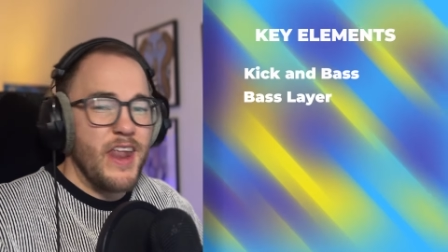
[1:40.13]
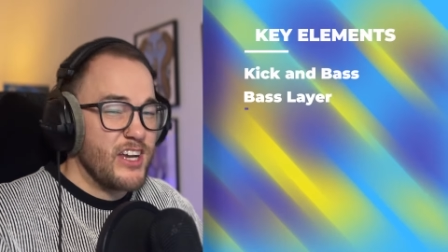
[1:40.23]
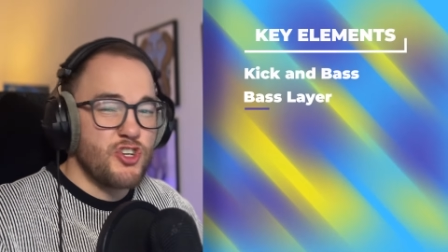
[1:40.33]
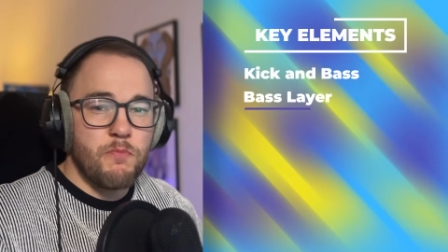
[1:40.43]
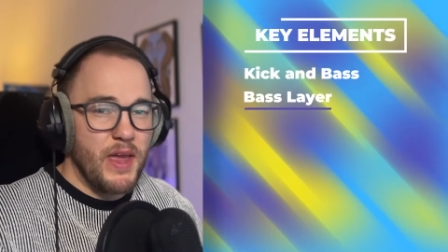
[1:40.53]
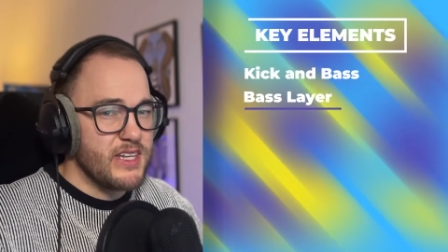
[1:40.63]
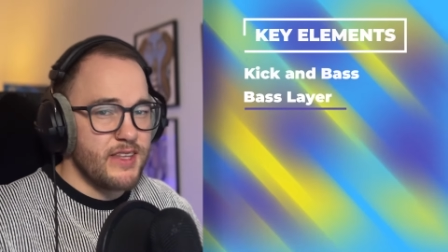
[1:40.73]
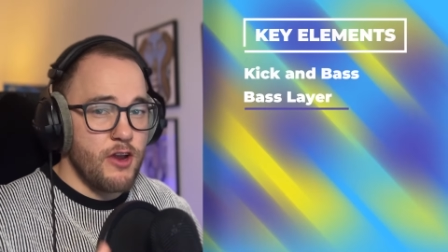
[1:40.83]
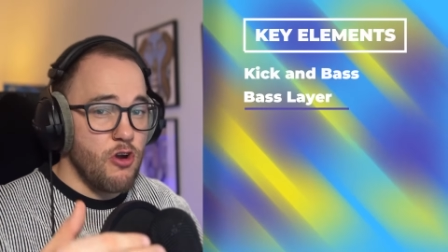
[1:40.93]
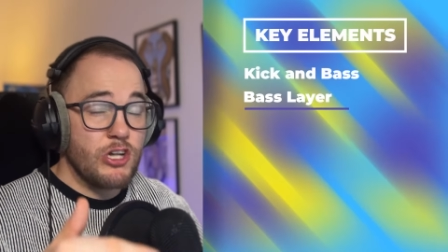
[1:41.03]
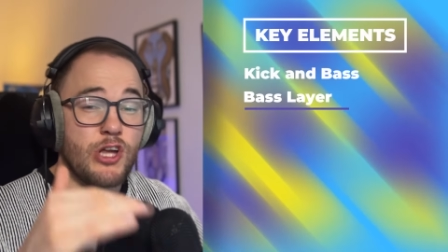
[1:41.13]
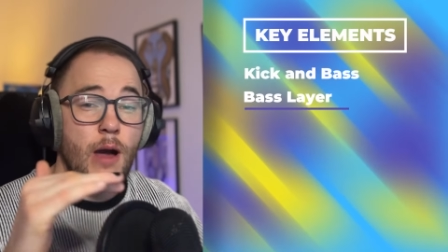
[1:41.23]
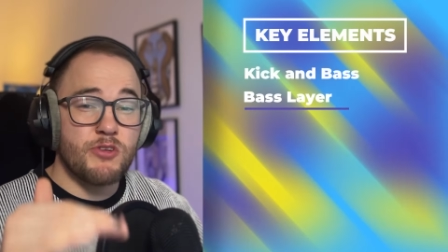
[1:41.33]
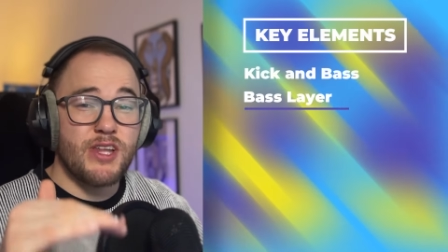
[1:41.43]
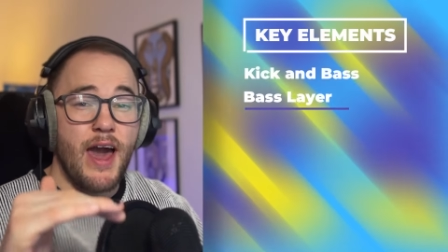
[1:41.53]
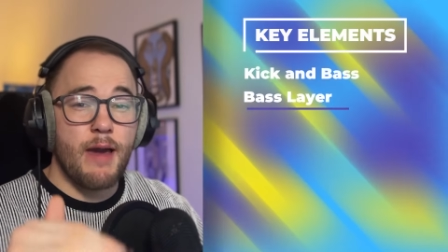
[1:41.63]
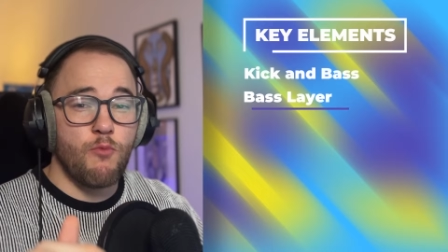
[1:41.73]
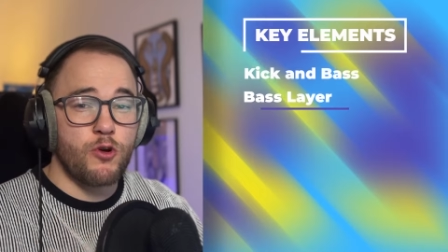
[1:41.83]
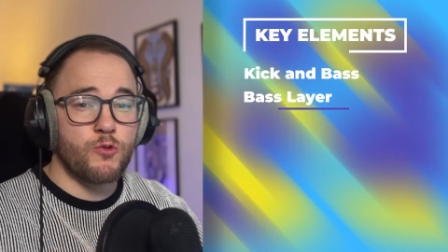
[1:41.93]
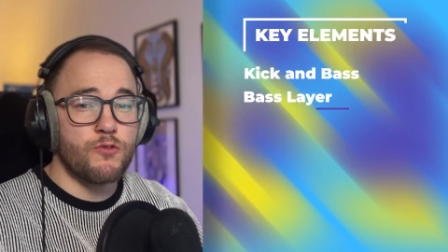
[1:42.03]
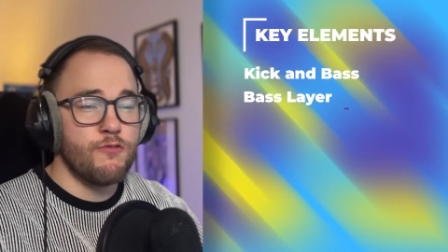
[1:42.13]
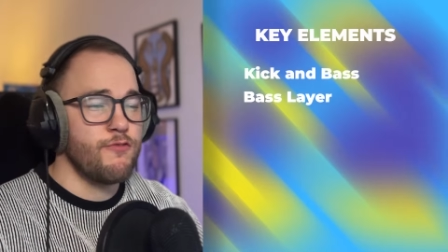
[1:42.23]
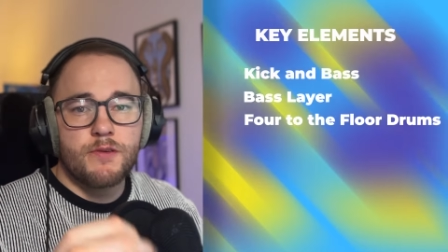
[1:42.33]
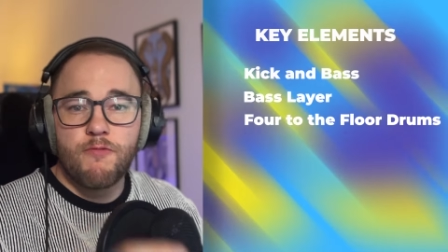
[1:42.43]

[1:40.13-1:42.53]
extra bass layer on top just to add more groove,